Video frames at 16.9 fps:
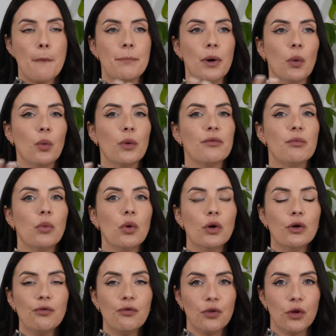but with
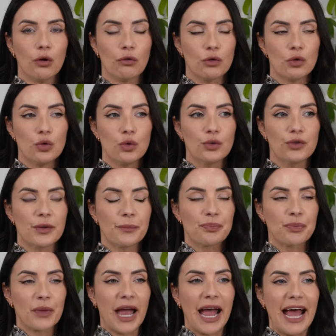more florals
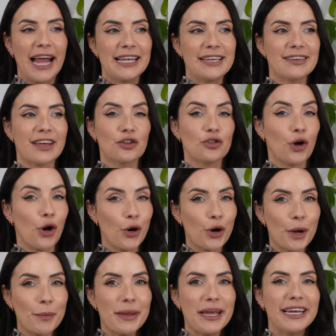and
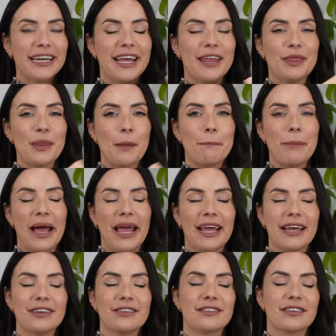tonka bean in the
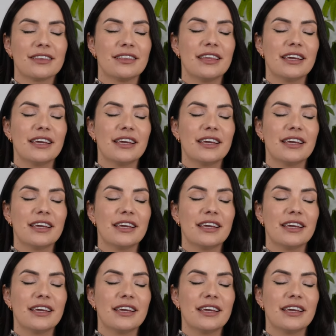base.